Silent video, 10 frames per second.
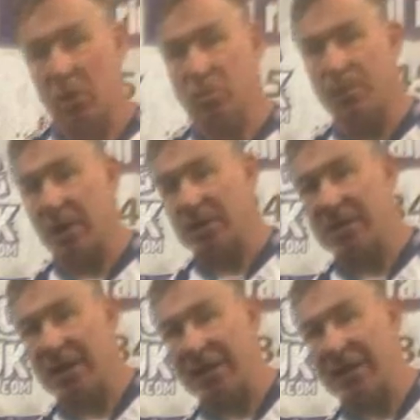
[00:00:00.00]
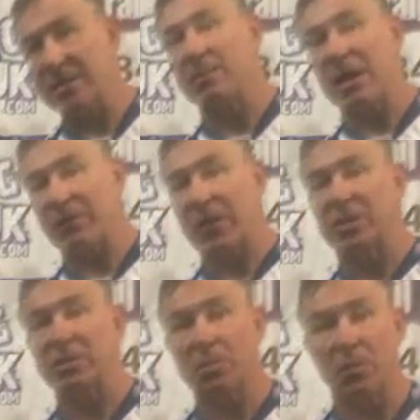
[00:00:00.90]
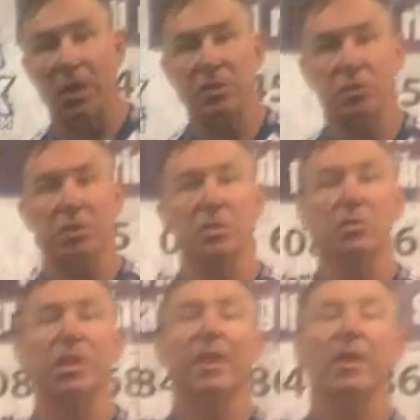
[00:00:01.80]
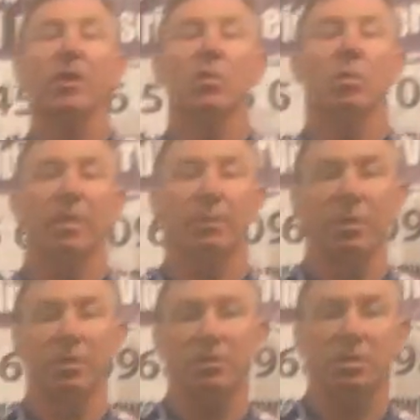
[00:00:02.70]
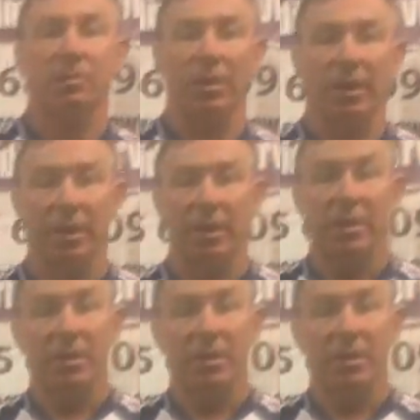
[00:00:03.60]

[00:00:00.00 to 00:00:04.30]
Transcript: most bikes nowadays, the manufacturers provide you with a toolkit when you purchase a bike.